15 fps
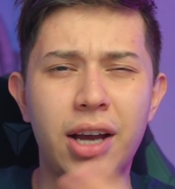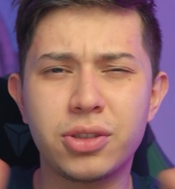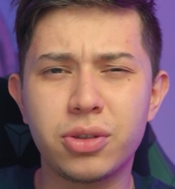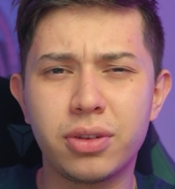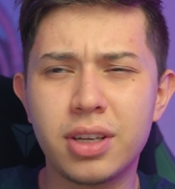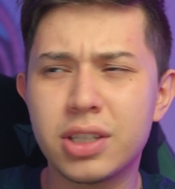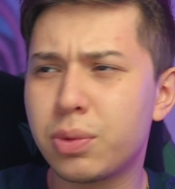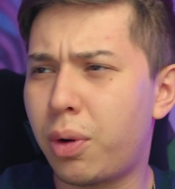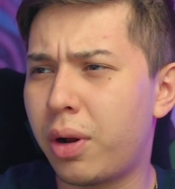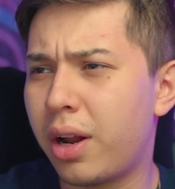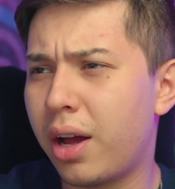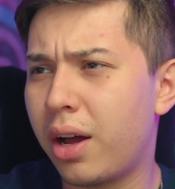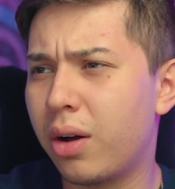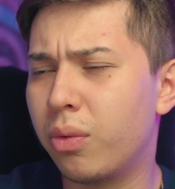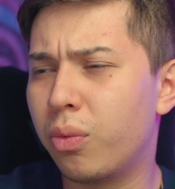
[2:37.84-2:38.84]
I shot this one
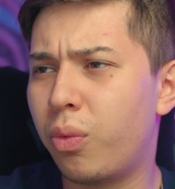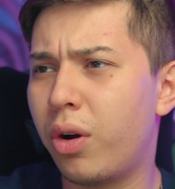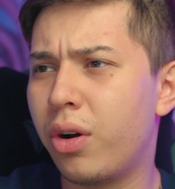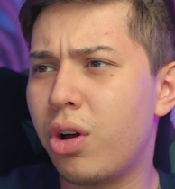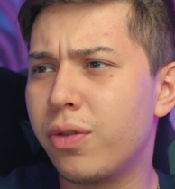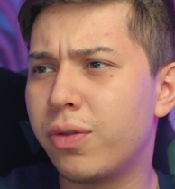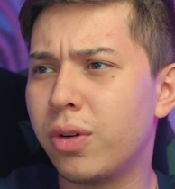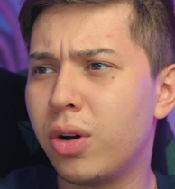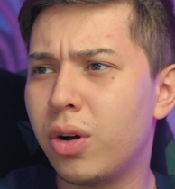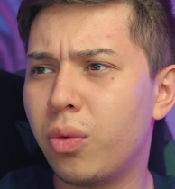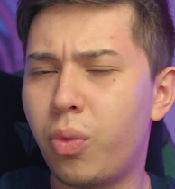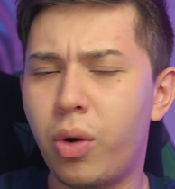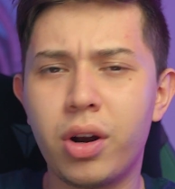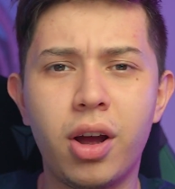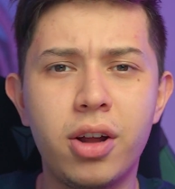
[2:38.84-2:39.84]
at
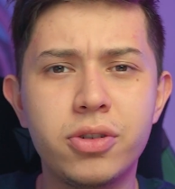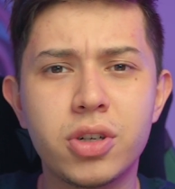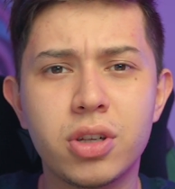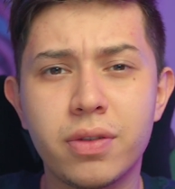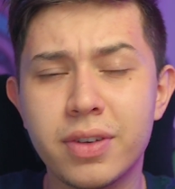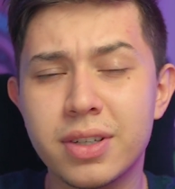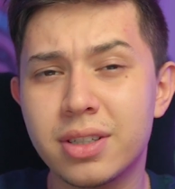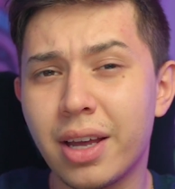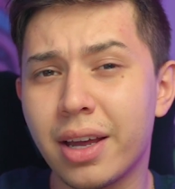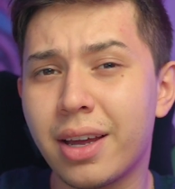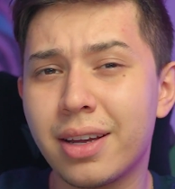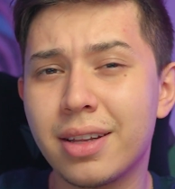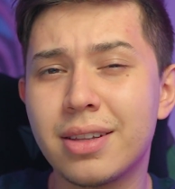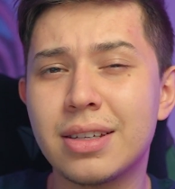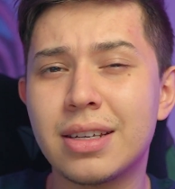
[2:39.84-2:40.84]
1/100th of a
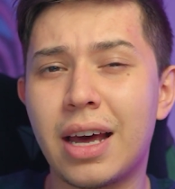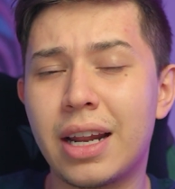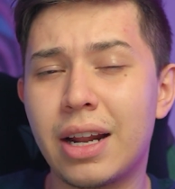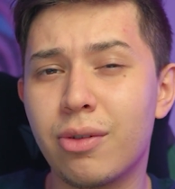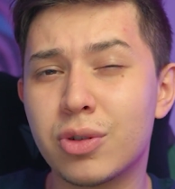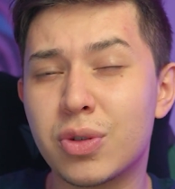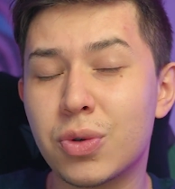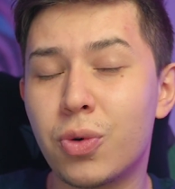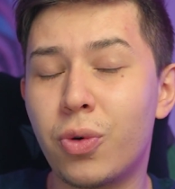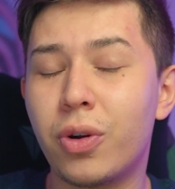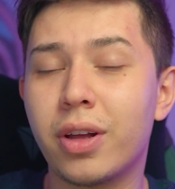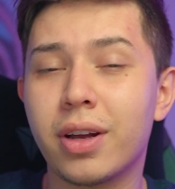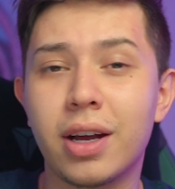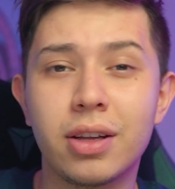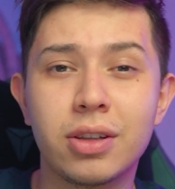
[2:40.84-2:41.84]
second and I was
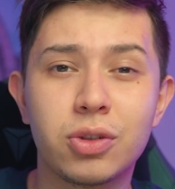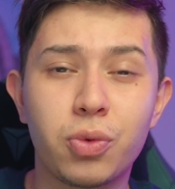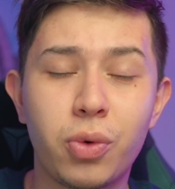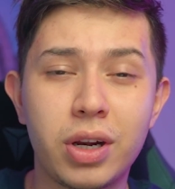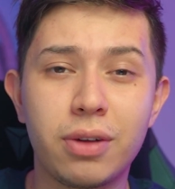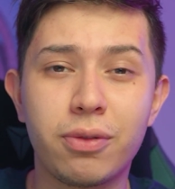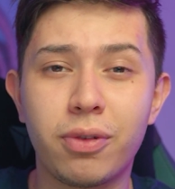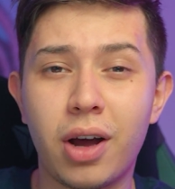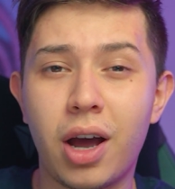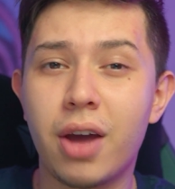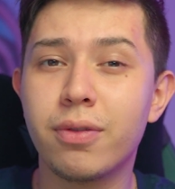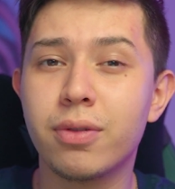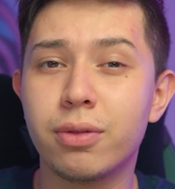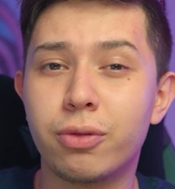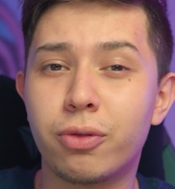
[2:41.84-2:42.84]
recording at
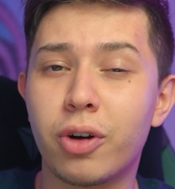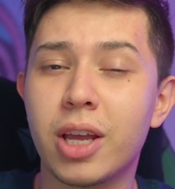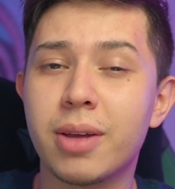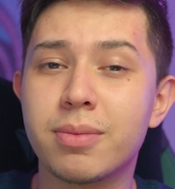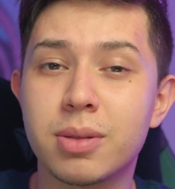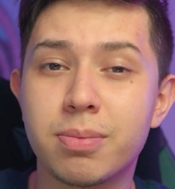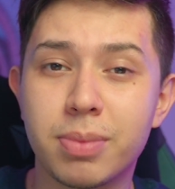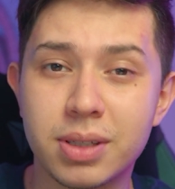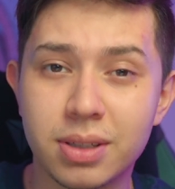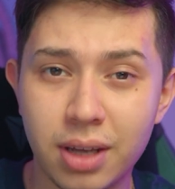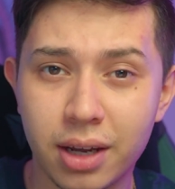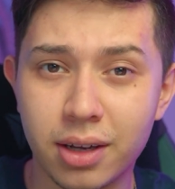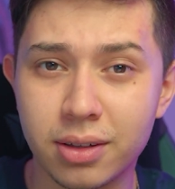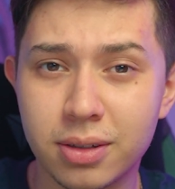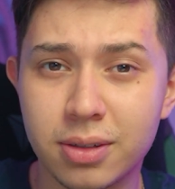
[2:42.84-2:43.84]
25 frames per
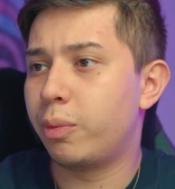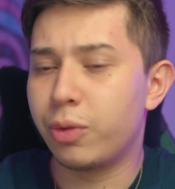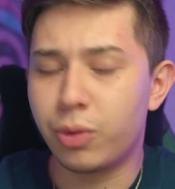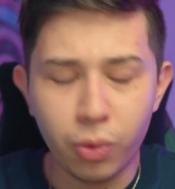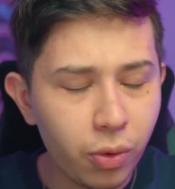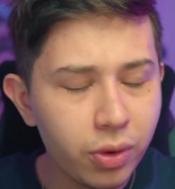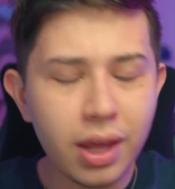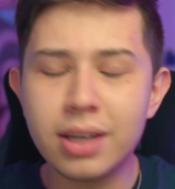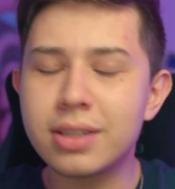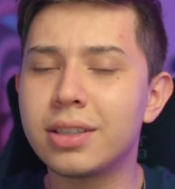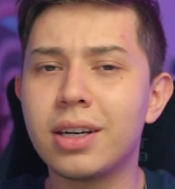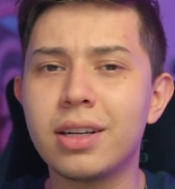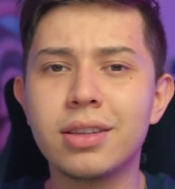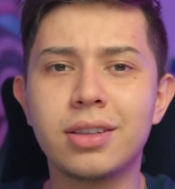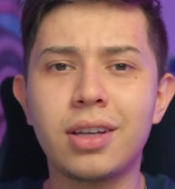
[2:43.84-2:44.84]
second. And with all that
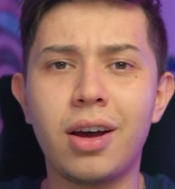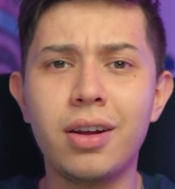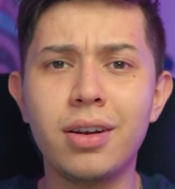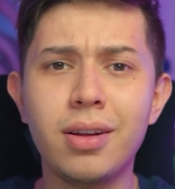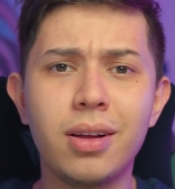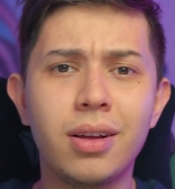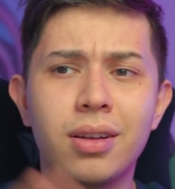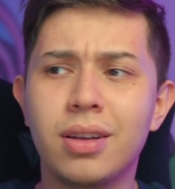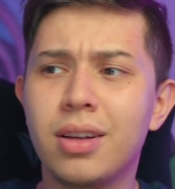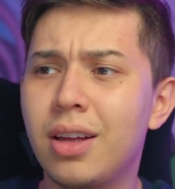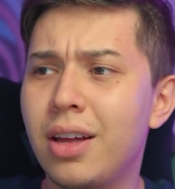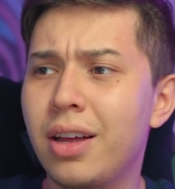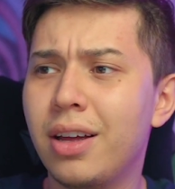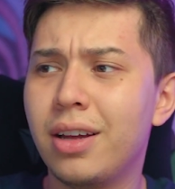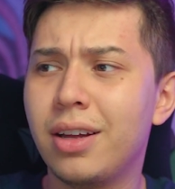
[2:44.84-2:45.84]
said and done,
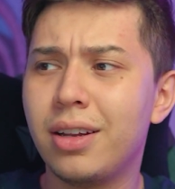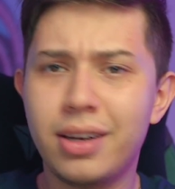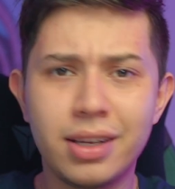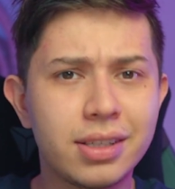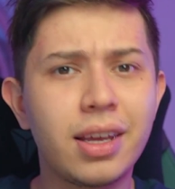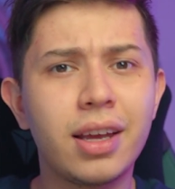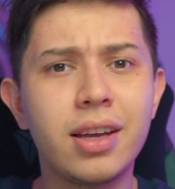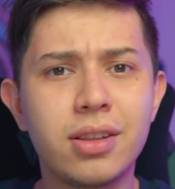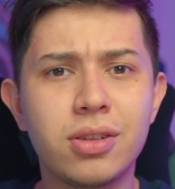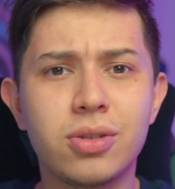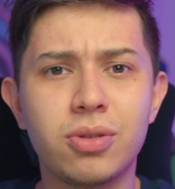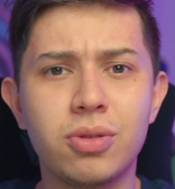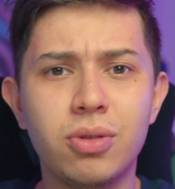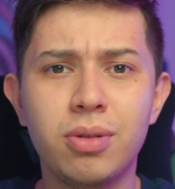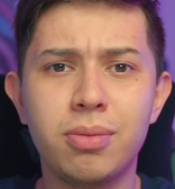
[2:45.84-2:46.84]
let's get
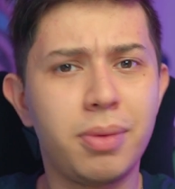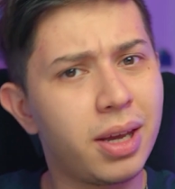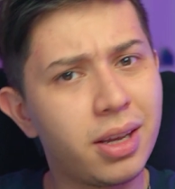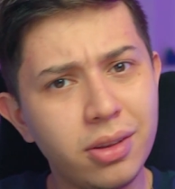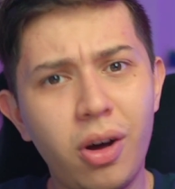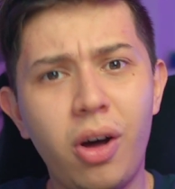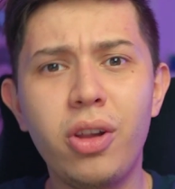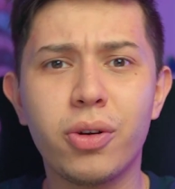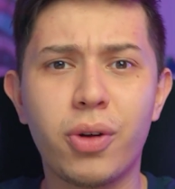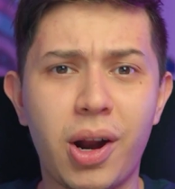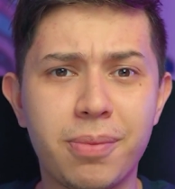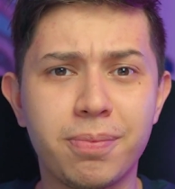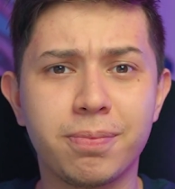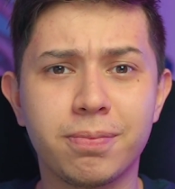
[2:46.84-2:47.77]
into making the hologram.